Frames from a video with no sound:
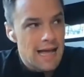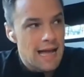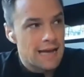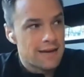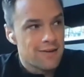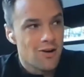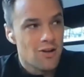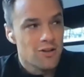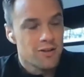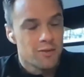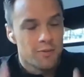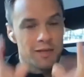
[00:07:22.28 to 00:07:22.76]

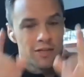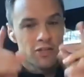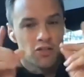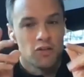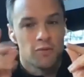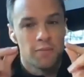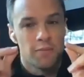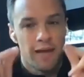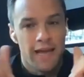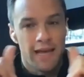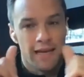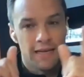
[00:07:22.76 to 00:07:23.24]
And all that went
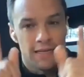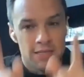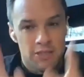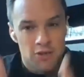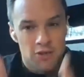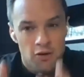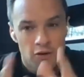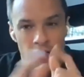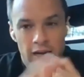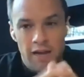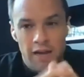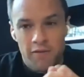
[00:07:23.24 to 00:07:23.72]
through my head is,
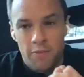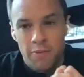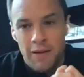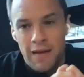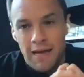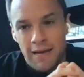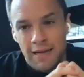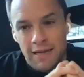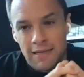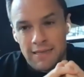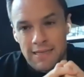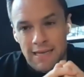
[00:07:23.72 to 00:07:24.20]
you're going to have a
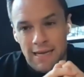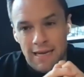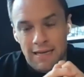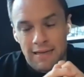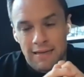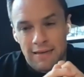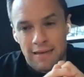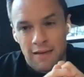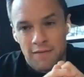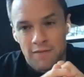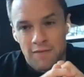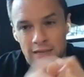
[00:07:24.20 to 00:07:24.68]
panic attack
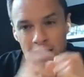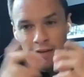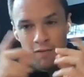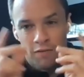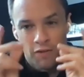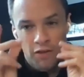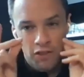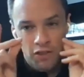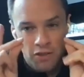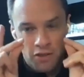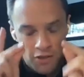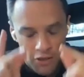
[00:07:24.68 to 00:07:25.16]
on live
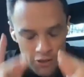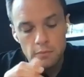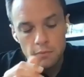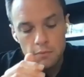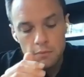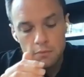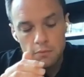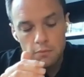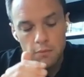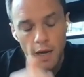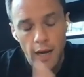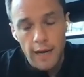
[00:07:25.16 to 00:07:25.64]
television.
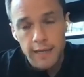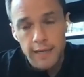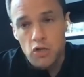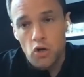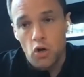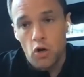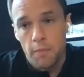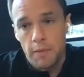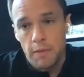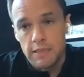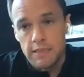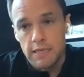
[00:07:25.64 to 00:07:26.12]
I
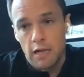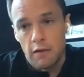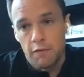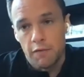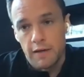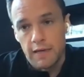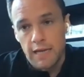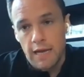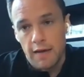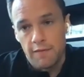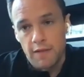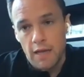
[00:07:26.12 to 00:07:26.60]
told myself
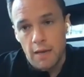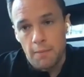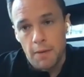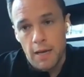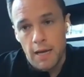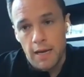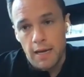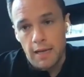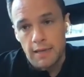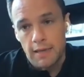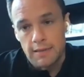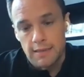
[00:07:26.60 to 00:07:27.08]
I'd have that
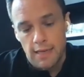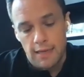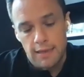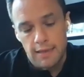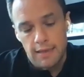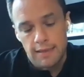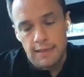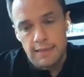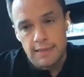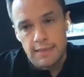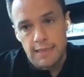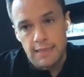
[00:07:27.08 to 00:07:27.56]
panic attack,
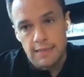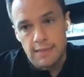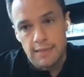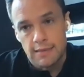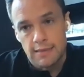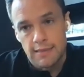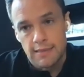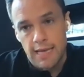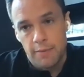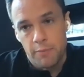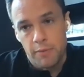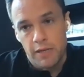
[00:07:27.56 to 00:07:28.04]
and I did.
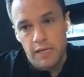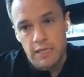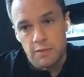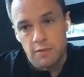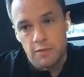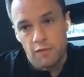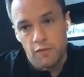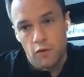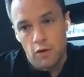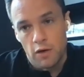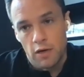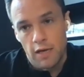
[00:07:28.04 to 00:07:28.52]
Ten minutes
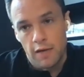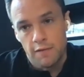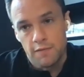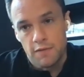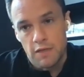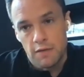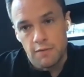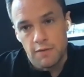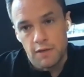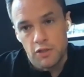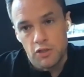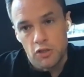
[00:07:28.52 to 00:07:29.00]
before a live
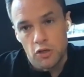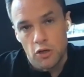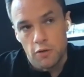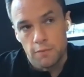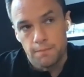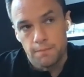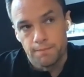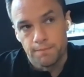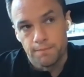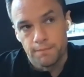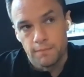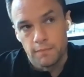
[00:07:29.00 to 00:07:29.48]
TV
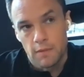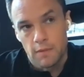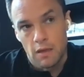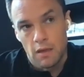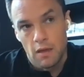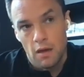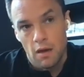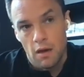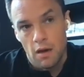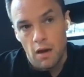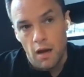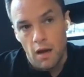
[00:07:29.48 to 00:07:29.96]
show,
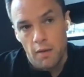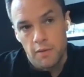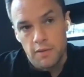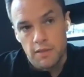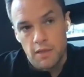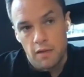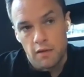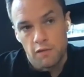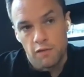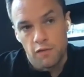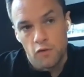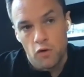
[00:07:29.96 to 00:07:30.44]
I was
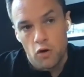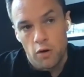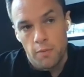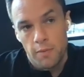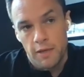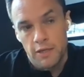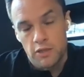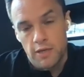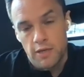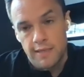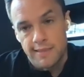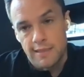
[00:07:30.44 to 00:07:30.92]
on the floor in
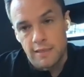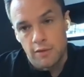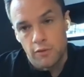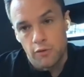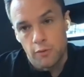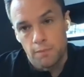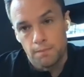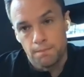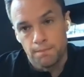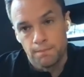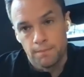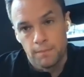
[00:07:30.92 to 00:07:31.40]
my dressing
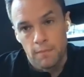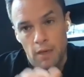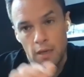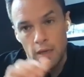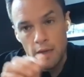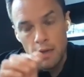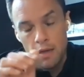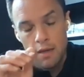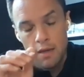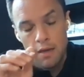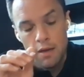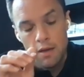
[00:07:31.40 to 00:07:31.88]
room,
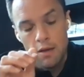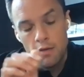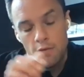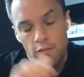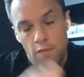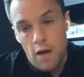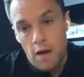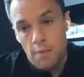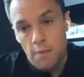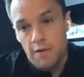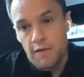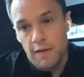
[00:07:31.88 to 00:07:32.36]

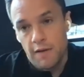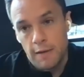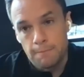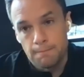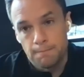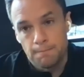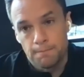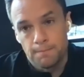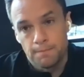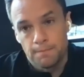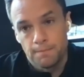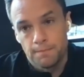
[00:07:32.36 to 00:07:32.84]

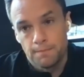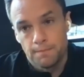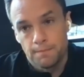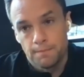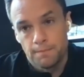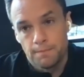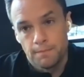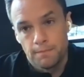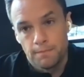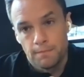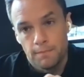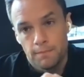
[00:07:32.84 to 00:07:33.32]
vomiting,
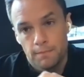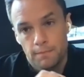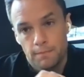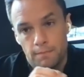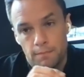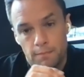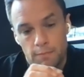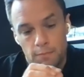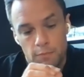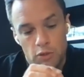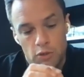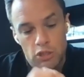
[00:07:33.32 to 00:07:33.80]

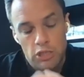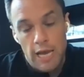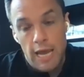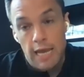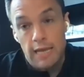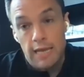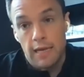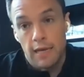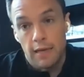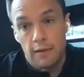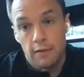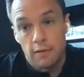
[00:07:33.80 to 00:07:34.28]

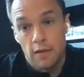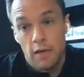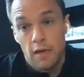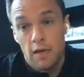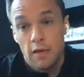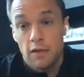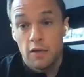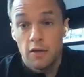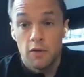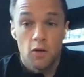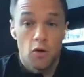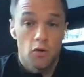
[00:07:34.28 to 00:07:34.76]
shaking.
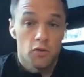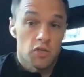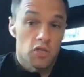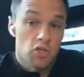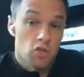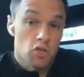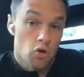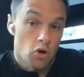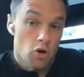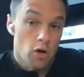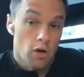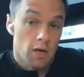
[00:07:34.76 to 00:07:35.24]
You know the
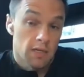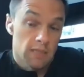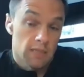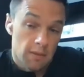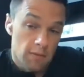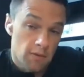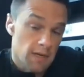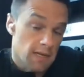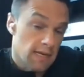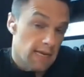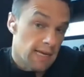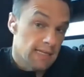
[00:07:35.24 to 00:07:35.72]
score because
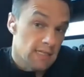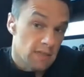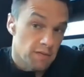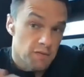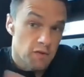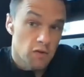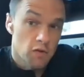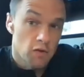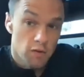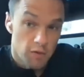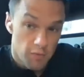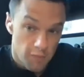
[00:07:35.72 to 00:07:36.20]
I'm going to guess a
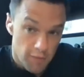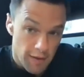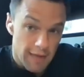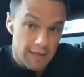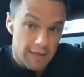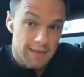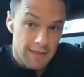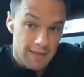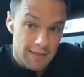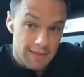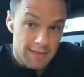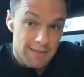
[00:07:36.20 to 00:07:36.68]
few of you've
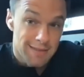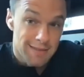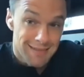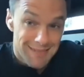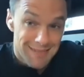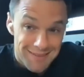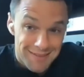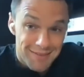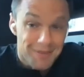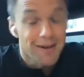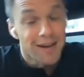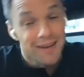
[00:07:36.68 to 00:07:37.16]
had
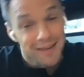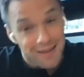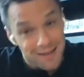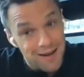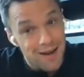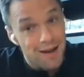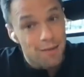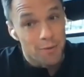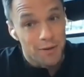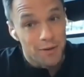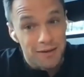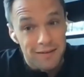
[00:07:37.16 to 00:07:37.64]
these. They're kind of
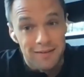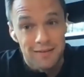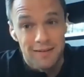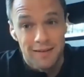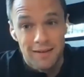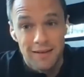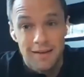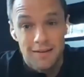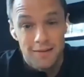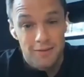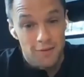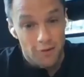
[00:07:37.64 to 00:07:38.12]
common.
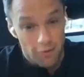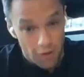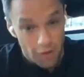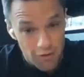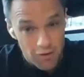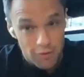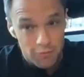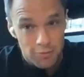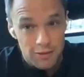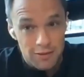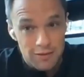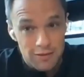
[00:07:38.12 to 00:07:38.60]
They're
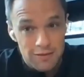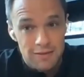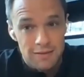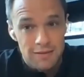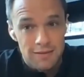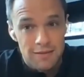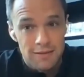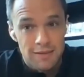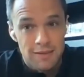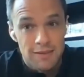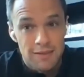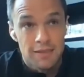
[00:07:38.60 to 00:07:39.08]
horrible,
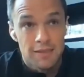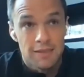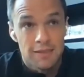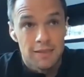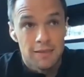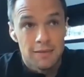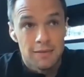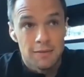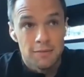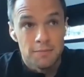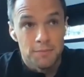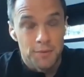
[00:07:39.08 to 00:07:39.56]

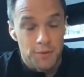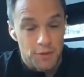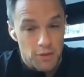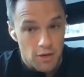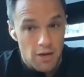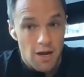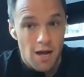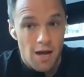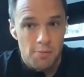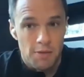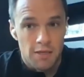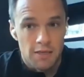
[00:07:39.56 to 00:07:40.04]
but they're
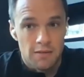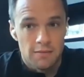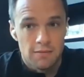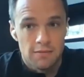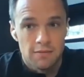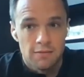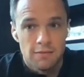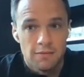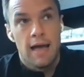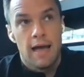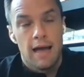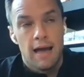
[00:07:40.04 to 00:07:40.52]
common.
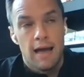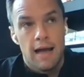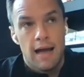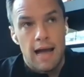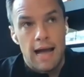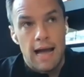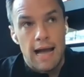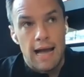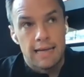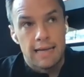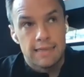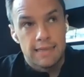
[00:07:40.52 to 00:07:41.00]

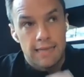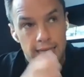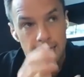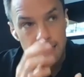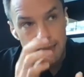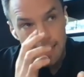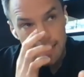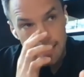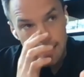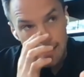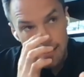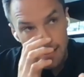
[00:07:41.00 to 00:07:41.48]
And
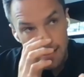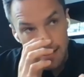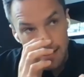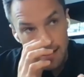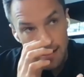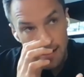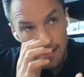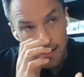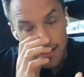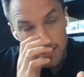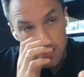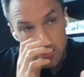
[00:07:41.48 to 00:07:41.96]

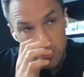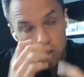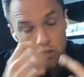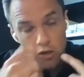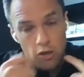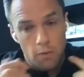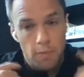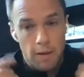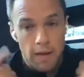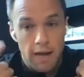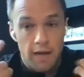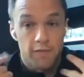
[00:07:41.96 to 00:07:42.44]
I stood
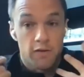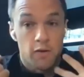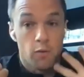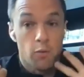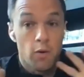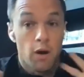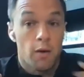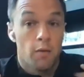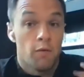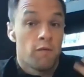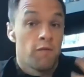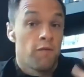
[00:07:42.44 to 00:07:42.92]
up after
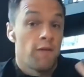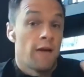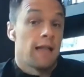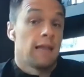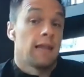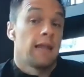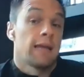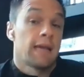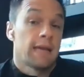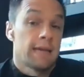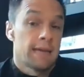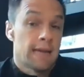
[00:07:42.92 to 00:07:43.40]
what
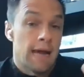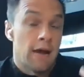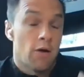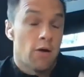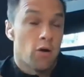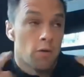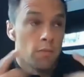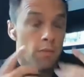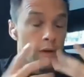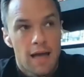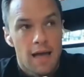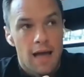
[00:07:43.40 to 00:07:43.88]
felt like an
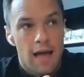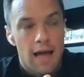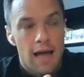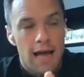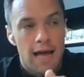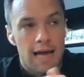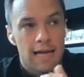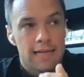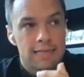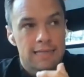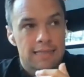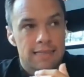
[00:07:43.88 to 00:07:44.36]
hour
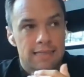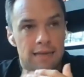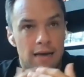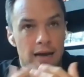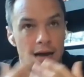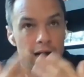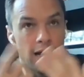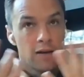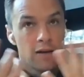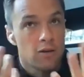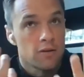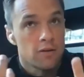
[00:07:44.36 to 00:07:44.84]
and
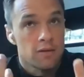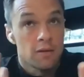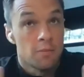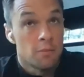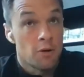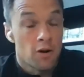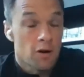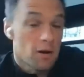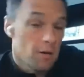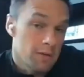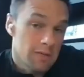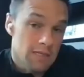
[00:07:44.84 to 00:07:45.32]
I looked in the
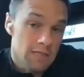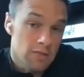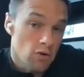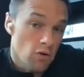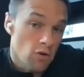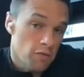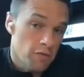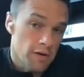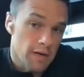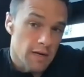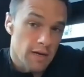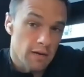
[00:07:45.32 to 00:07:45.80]
mirror and went, it's
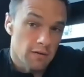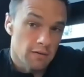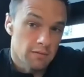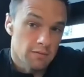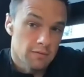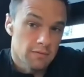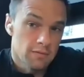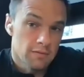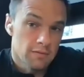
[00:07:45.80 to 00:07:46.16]
over now.